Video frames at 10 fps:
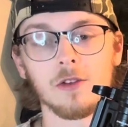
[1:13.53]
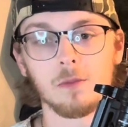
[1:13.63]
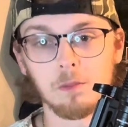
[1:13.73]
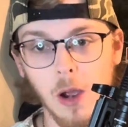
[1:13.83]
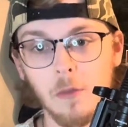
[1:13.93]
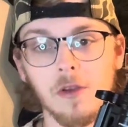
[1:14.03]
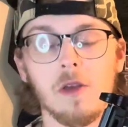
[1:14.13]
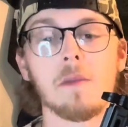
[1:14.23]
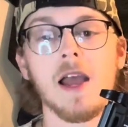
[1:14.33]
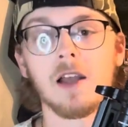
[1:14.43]
both of the
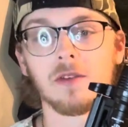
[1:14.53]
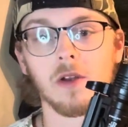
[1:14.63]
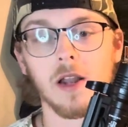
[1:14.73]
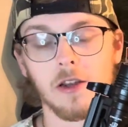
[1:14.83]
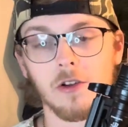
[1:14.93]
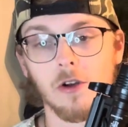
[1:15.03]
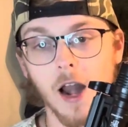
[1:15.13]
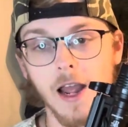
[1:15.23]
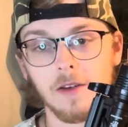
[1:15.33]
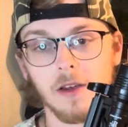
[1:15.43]
mags on it had
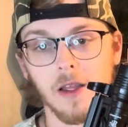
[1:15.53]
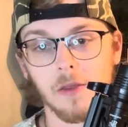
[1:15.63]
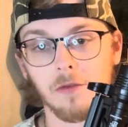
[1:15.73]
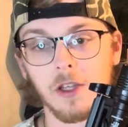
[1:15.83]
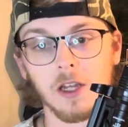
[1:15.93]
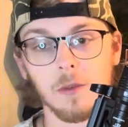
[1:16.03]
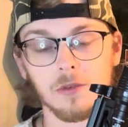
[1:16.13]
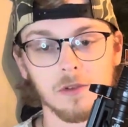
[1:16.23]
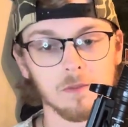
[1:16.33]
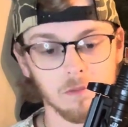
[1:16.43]
cracked and the feed
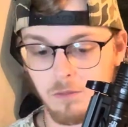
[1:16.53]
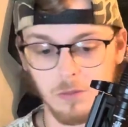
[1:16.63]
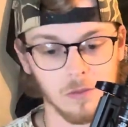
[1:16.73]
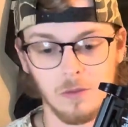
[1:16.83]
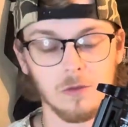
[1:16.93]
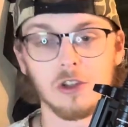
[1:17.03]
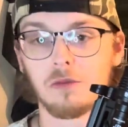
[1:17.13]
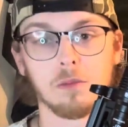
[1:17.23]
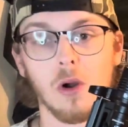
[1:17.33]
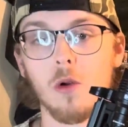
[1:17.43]
lips
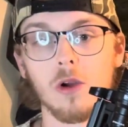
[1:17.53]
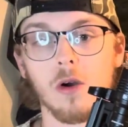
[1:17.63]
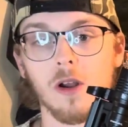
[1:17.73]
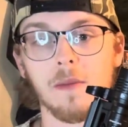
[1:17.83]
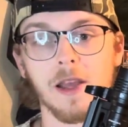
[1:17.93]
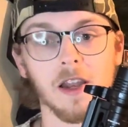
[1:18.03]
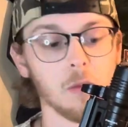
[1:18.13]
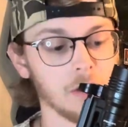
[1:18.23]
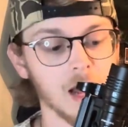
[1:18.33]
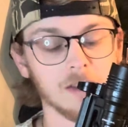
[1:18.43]
just broke on them, and it
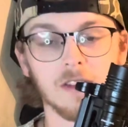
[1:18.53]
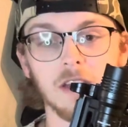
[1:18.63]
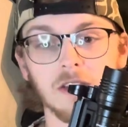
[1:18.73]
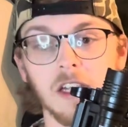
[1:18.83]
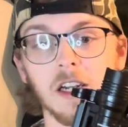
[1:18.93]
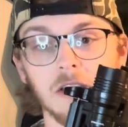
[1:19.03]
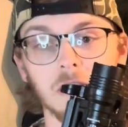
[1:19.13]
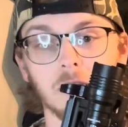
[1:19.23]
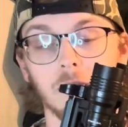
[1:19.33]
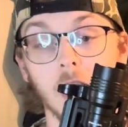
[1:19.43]
would not stay seated into
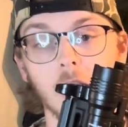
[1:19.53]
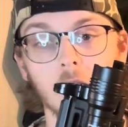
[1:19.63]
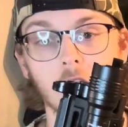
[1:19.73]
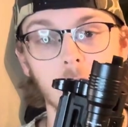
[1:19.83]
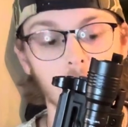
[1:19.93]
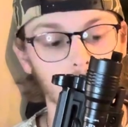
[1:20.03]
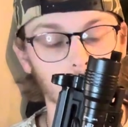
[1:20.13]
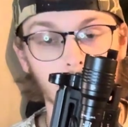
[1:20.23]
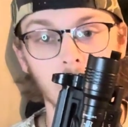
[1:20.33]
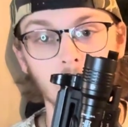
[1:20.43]
the firearm. It would
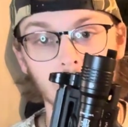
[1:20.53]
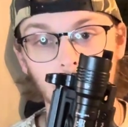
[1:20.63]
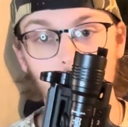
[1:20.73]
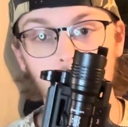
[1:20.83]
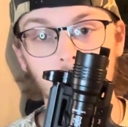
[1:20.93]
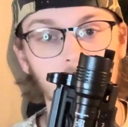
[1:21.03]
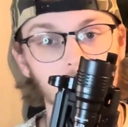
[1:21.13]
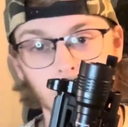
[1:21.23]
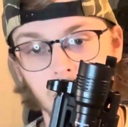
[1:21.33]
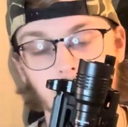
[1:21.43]
wiggle. If you wiggled it, it
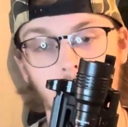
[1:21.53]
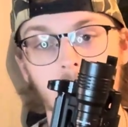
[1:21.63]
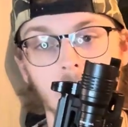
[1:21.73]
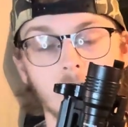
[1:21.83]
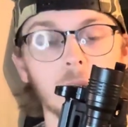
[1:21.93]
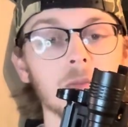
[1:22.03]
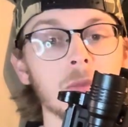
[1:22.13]
would come right out.